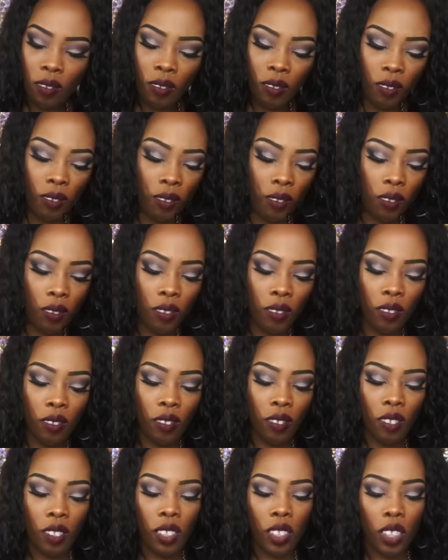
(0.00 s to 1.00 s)

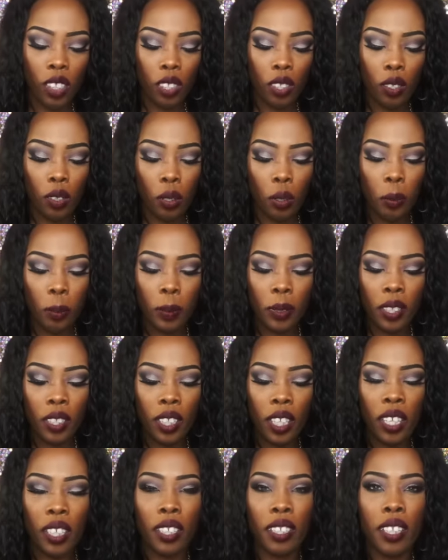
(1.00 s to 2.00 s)
And you open it
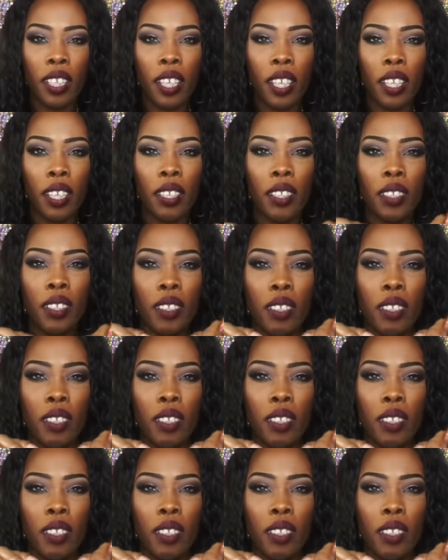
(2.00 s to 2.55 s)
like that,